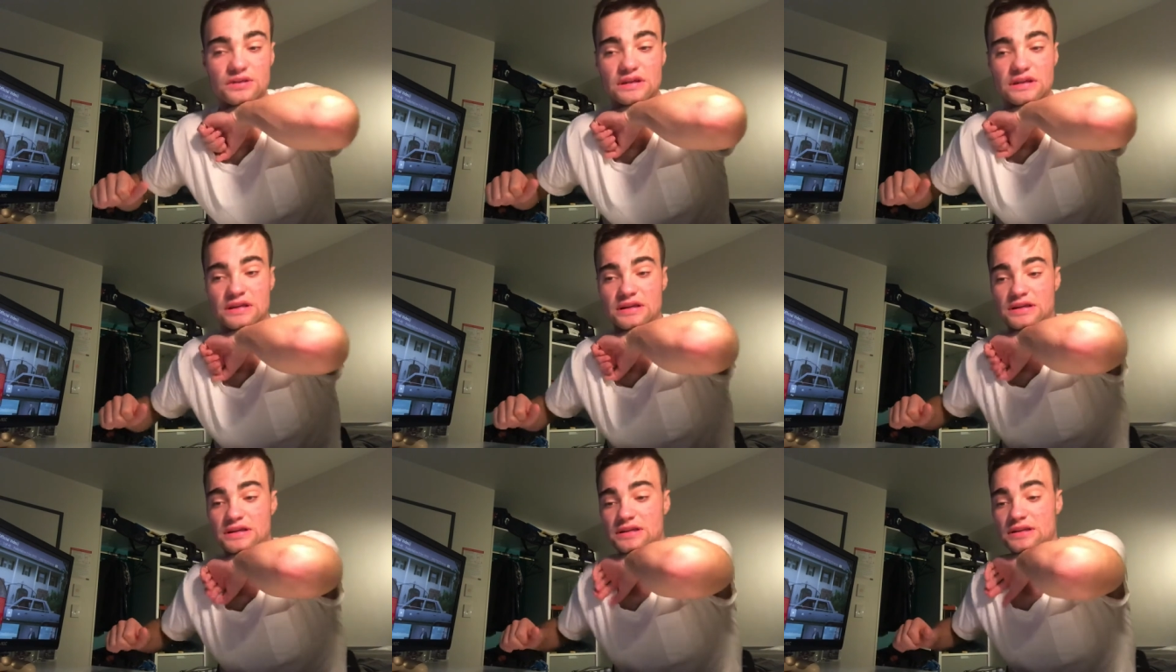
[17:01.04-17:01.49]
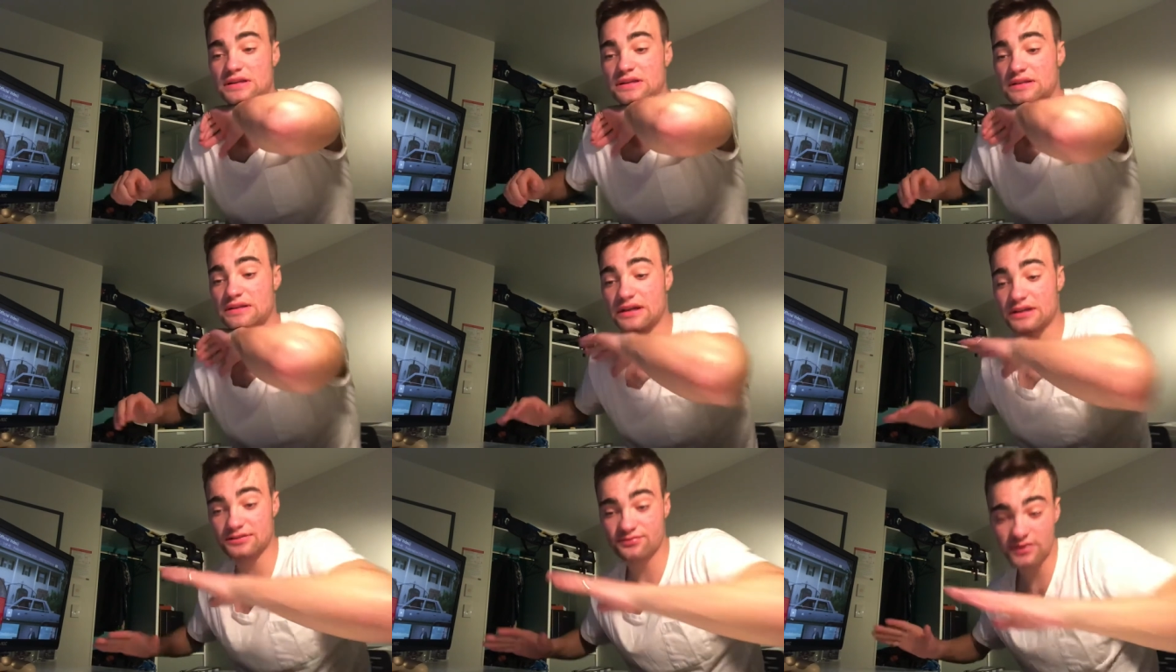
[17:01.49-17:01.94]
the
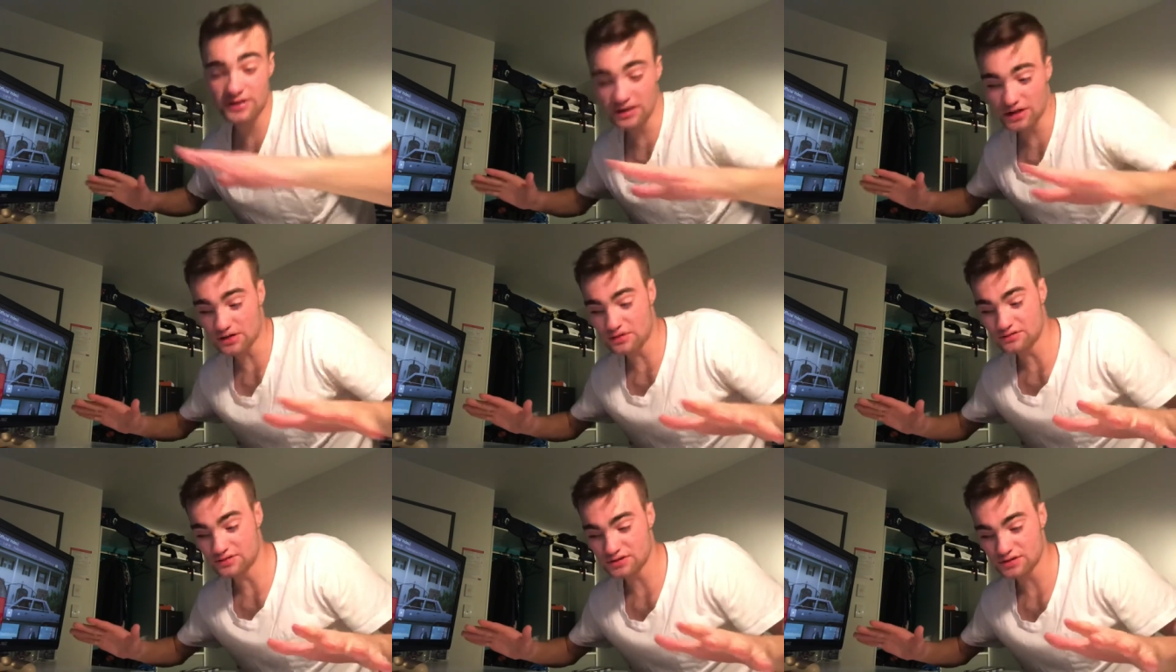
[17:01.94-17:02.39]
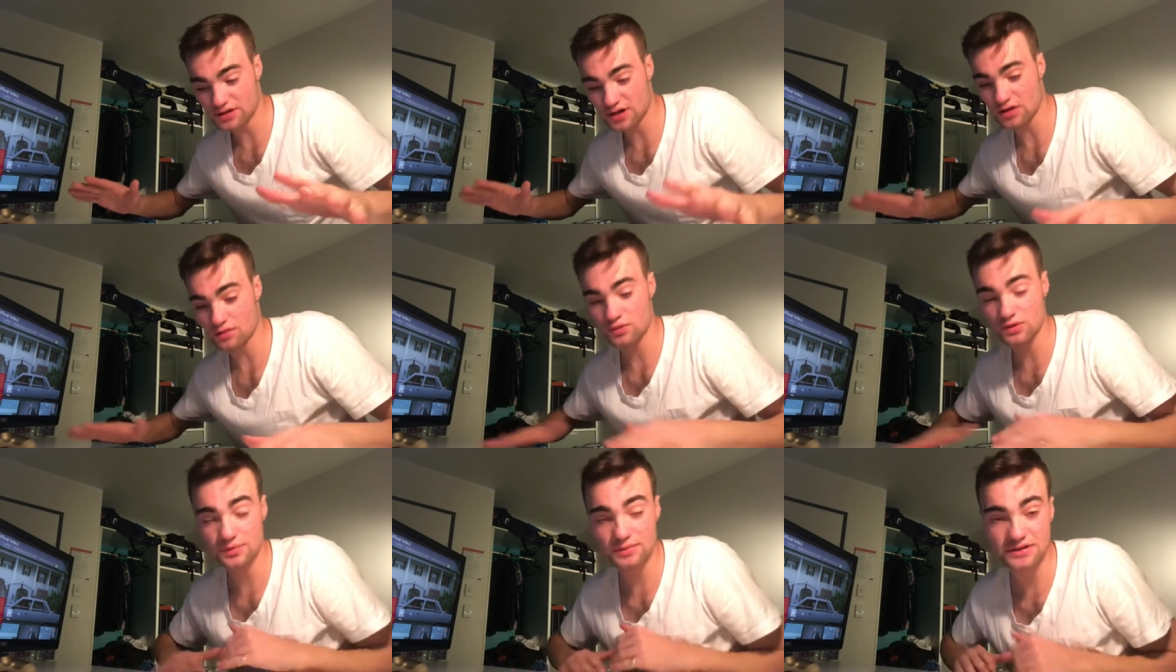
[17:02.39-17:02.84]
next videos.
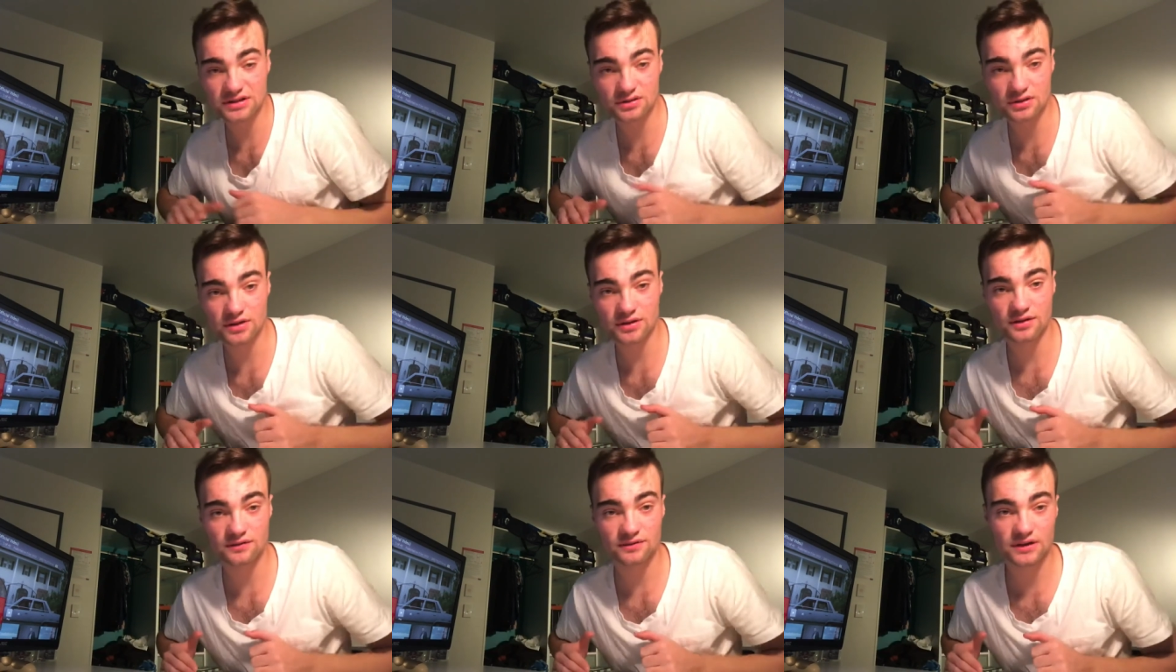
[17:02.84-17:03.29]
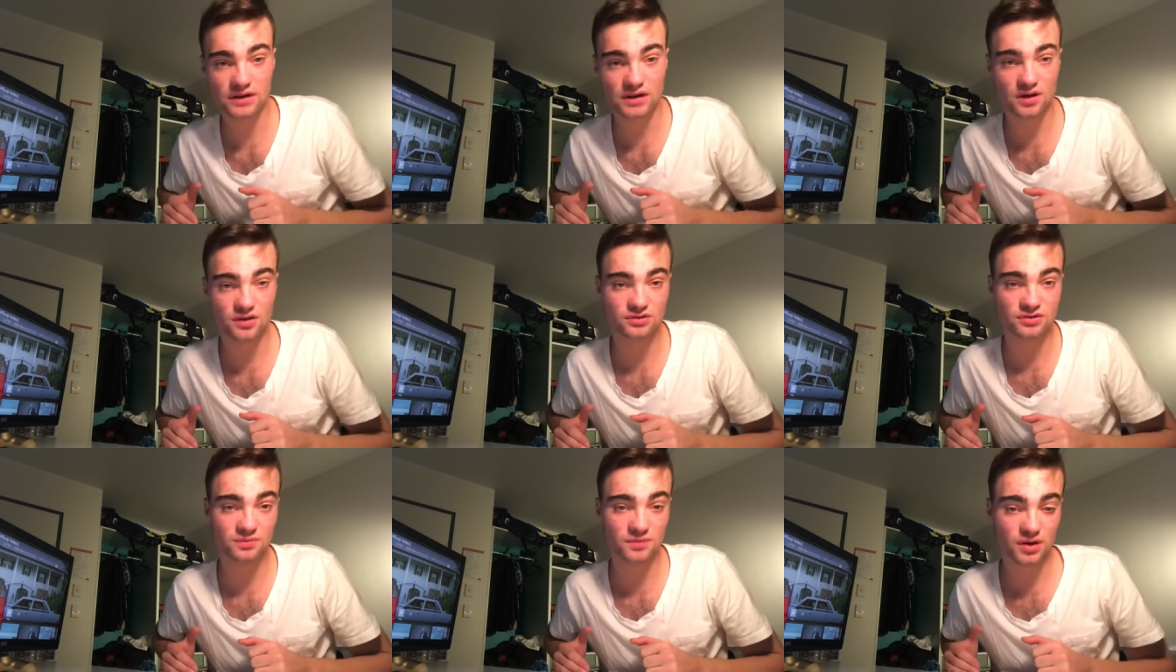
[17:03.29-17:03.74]
I will be doing a
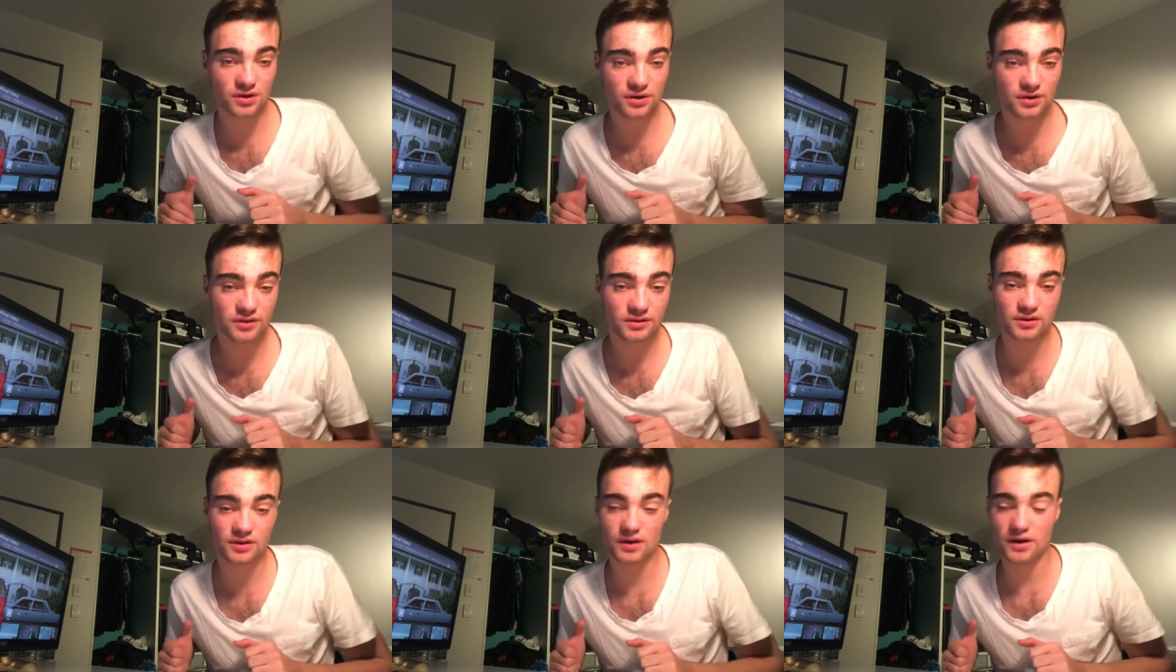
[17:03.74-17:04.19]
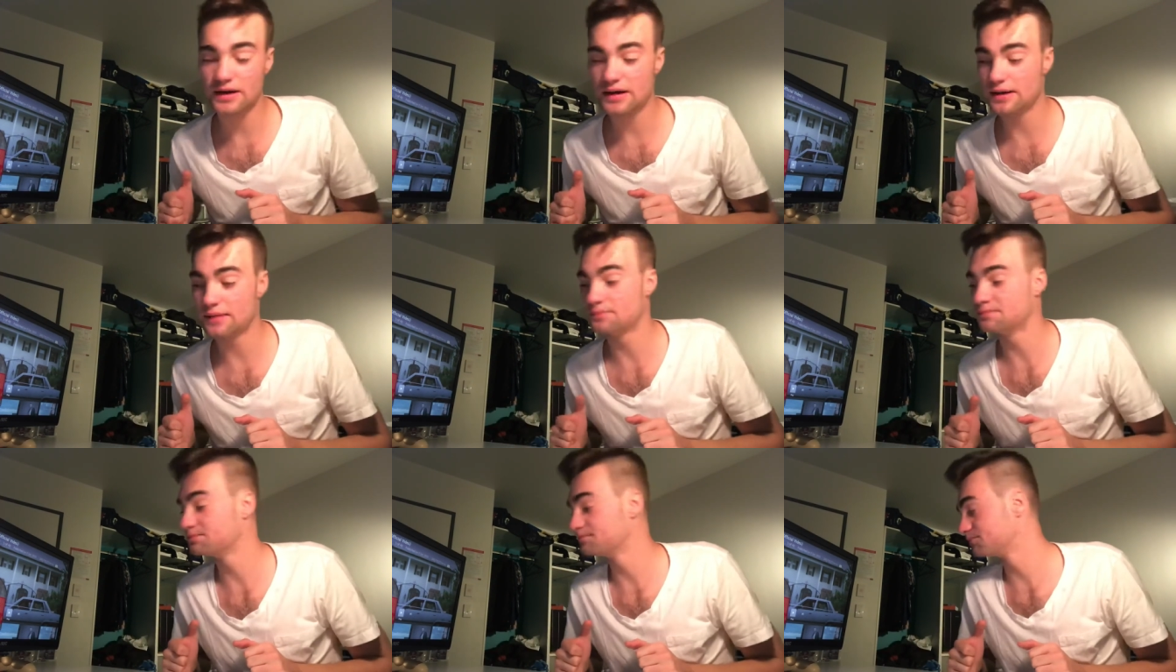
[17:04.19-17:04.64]
video tomorrow.
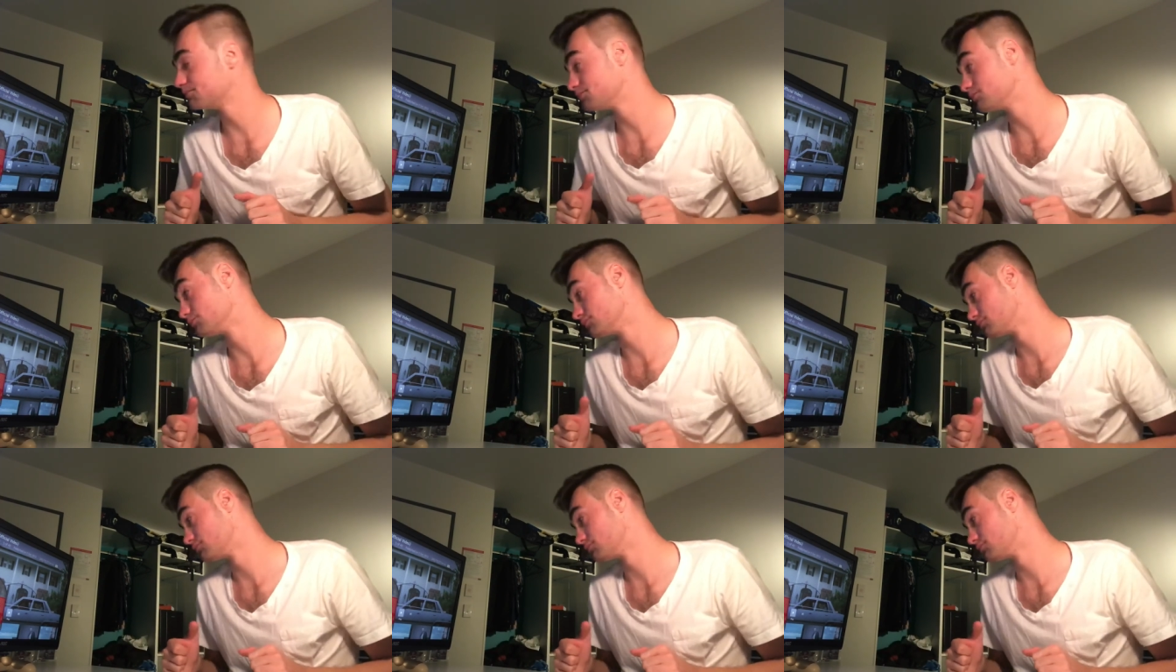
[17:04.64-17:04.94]
Um,